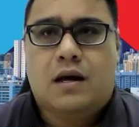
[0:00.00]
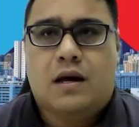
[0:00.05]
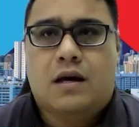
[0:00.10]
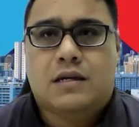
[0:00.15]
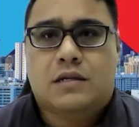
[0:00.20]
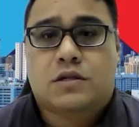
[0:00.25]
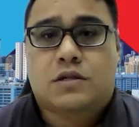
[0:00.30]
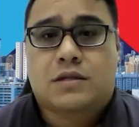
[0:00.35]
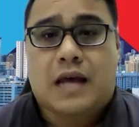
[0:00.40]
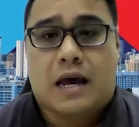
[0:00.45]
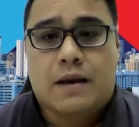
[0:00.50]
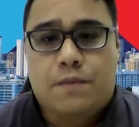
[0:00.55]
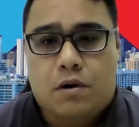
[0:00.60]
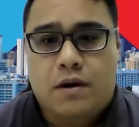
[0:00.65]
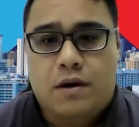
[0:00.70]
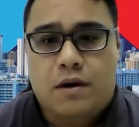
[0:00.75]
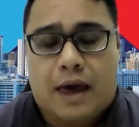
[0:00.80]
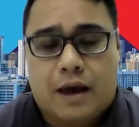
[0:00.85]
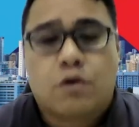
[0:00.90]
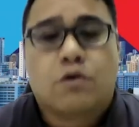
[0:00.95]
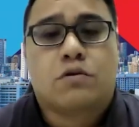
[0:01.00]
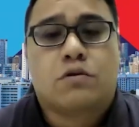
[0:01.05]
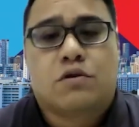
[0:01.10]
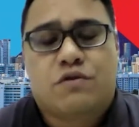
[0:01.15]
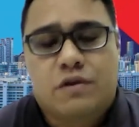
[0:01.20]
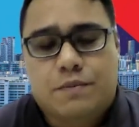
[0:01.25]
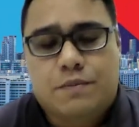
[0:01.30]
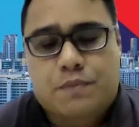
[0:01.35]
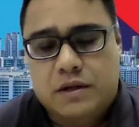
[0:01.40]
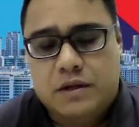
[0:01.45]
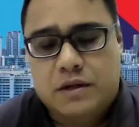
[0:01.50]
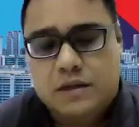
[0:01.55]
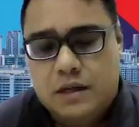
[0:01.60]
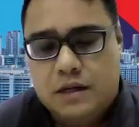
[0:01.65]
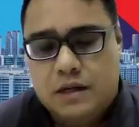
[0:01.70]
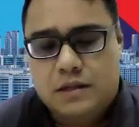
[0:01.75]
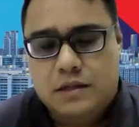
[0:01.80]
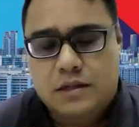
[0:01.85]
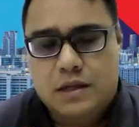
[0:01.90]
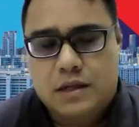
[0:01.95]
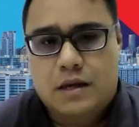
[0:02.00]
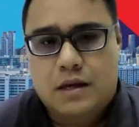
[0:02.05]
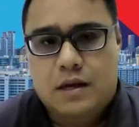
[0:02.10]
SIBOR can go to 3.6,